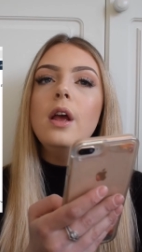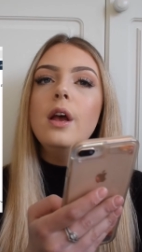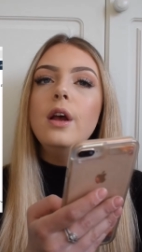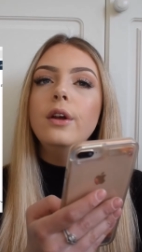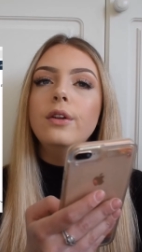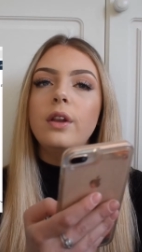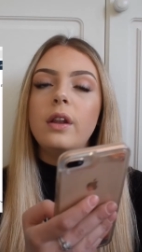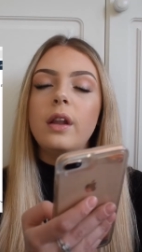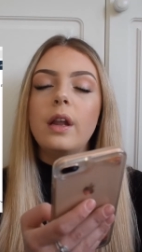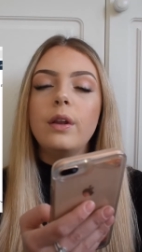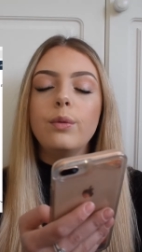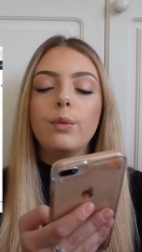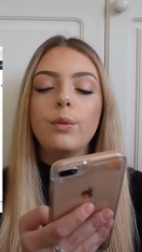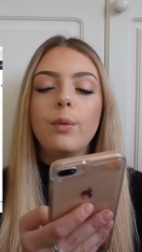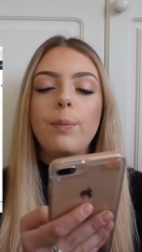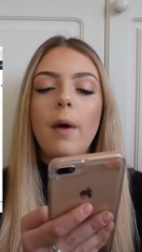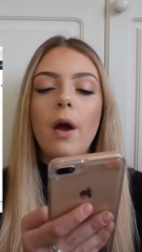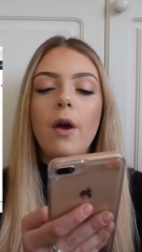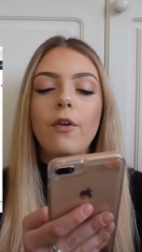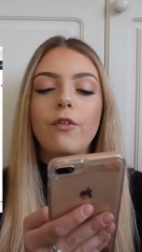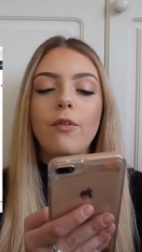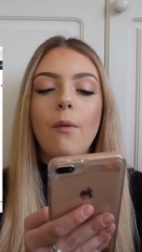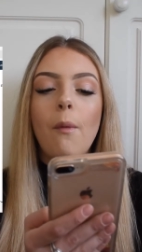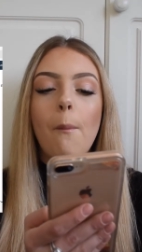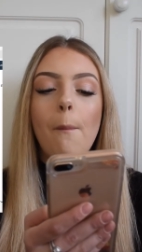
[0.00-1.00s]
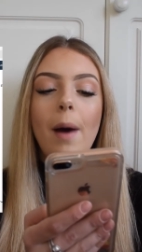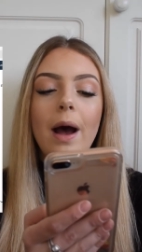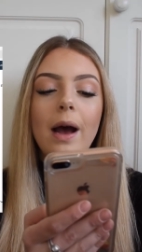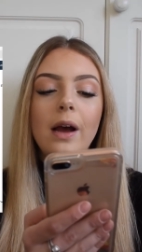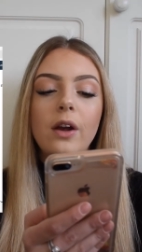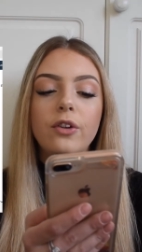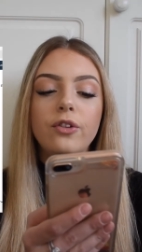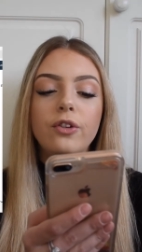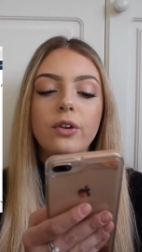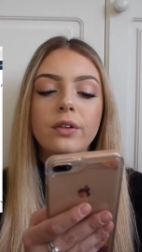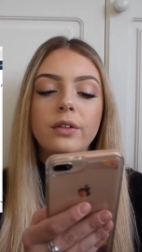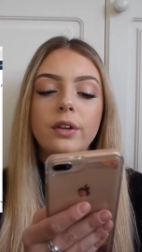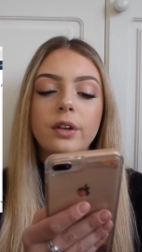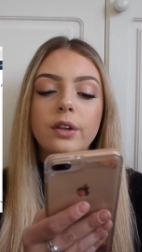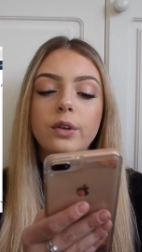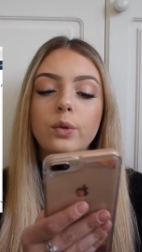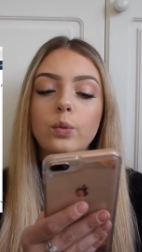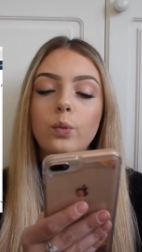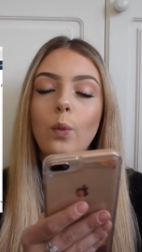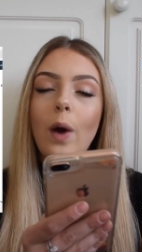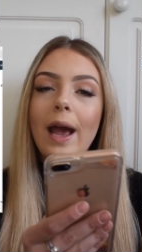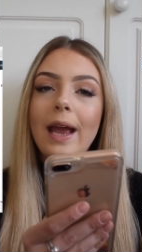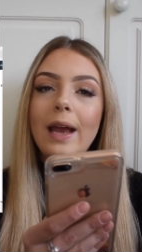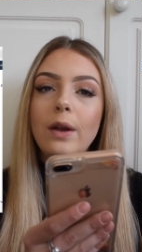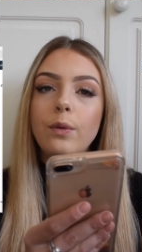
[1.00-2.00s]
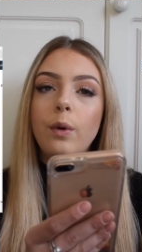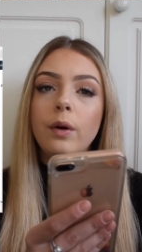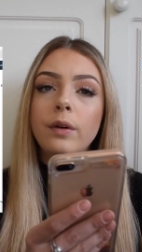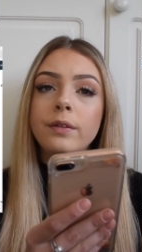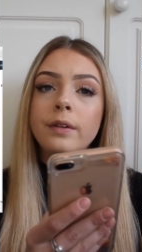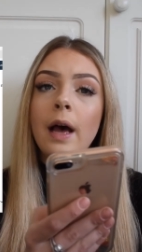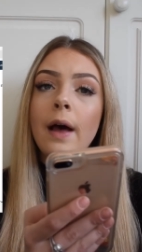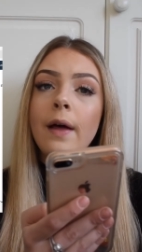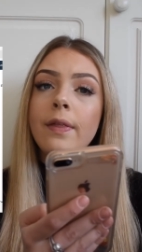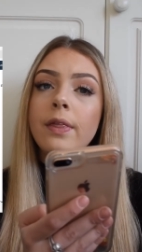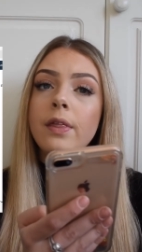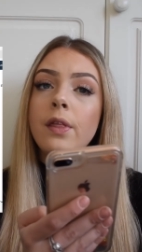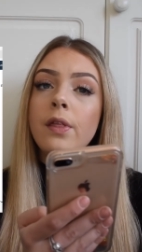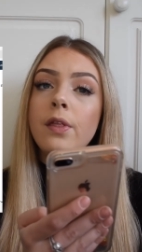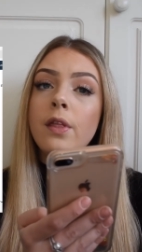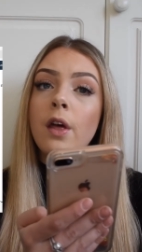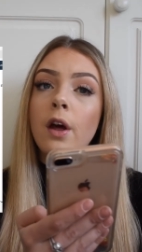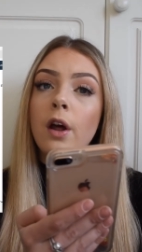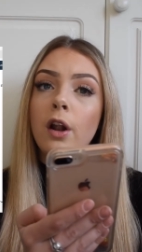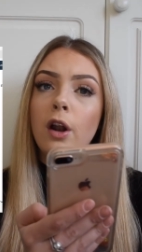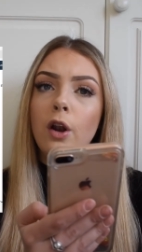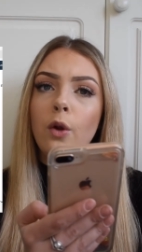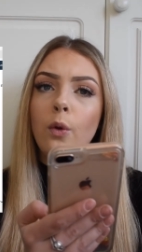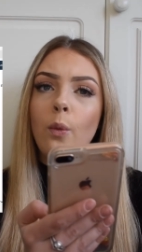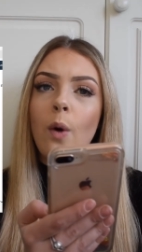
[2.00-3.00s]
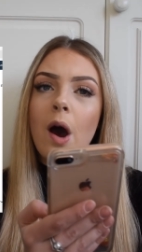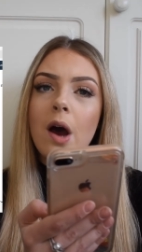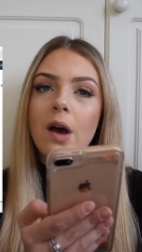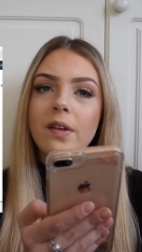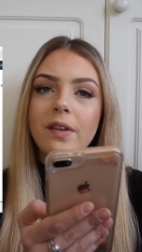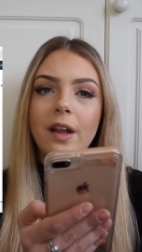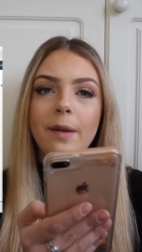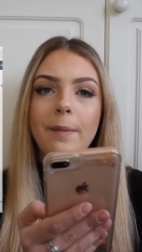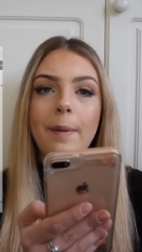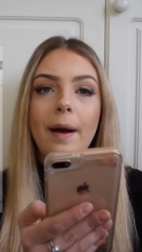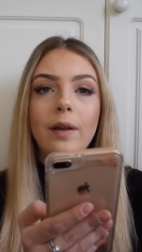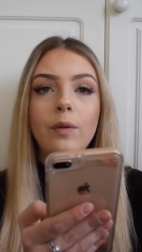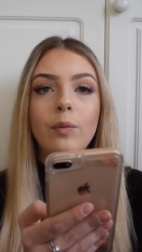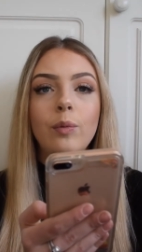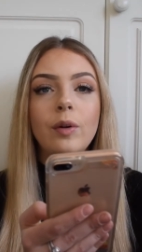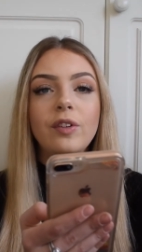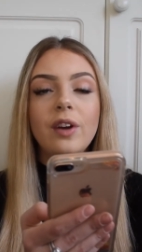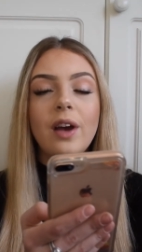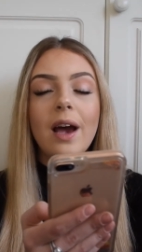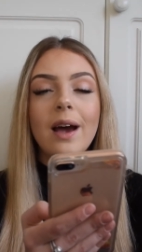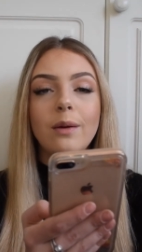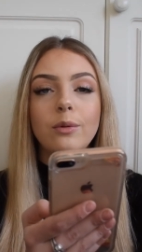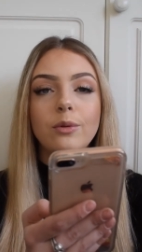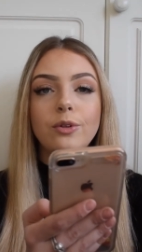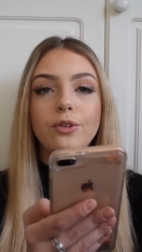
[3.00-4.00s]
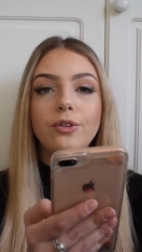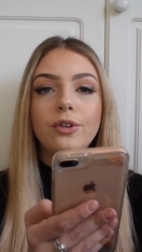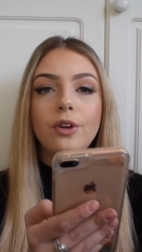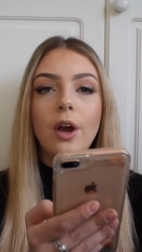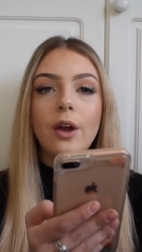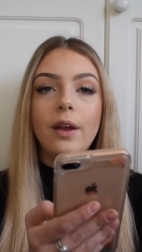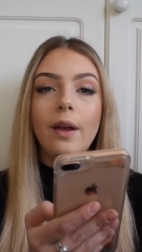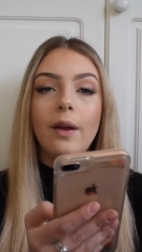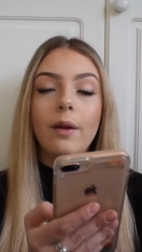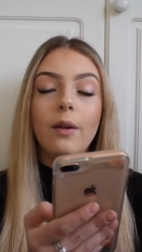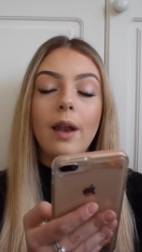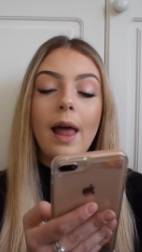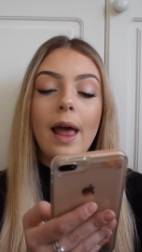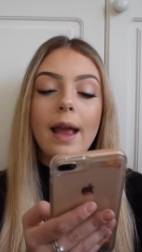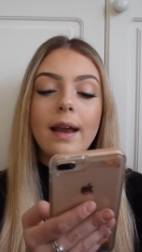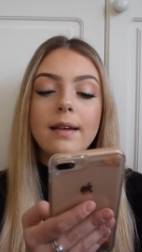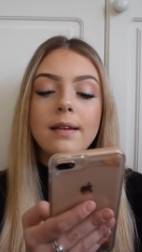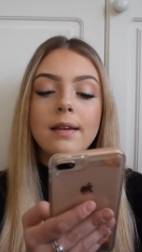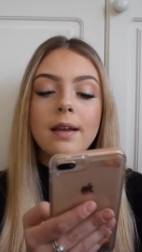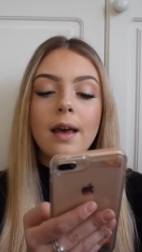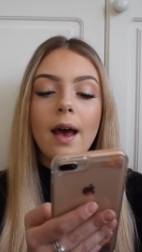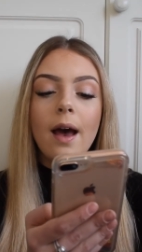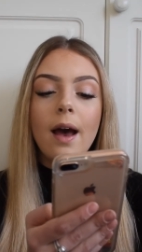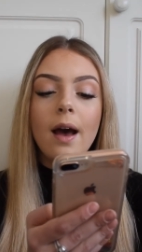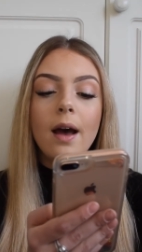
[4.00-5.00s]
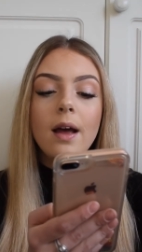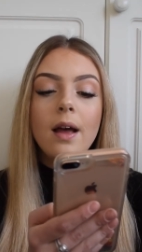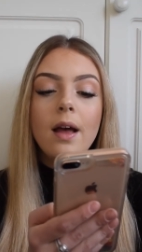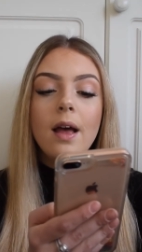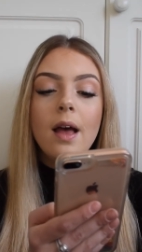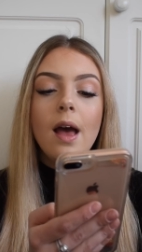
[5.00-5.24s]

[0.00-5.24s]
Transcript: so this will both match the suede ones and the Loire saddle pads, which I will show you later.